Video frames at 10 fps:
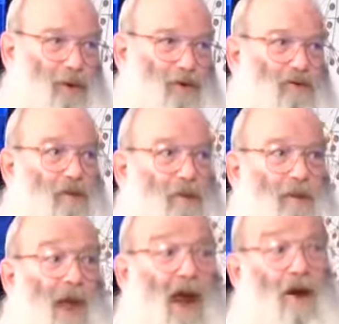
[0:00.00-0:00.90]
that Joseph's
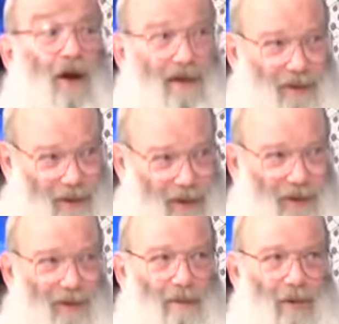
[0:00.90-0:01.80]

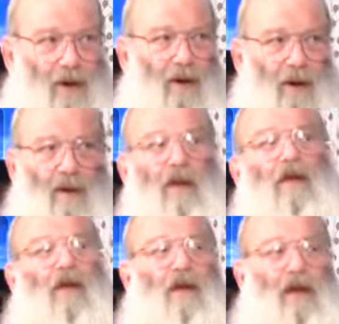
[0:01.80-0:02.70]
parents, plural,
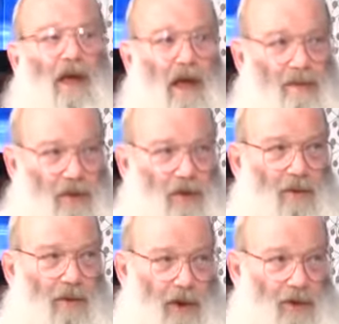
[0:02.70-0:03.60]
came
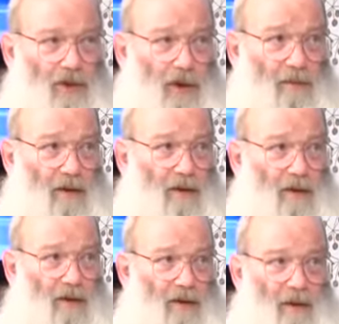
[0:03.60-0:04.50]
to Egypt.
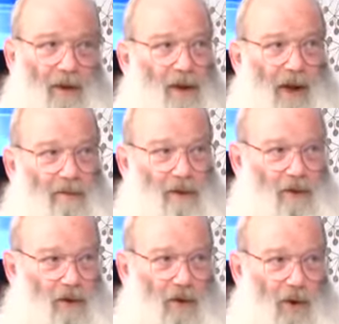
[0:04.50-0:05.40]
We don't have
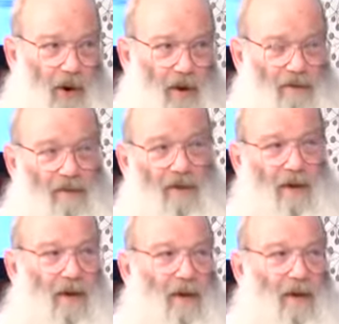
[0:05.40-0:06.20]
the story of uh,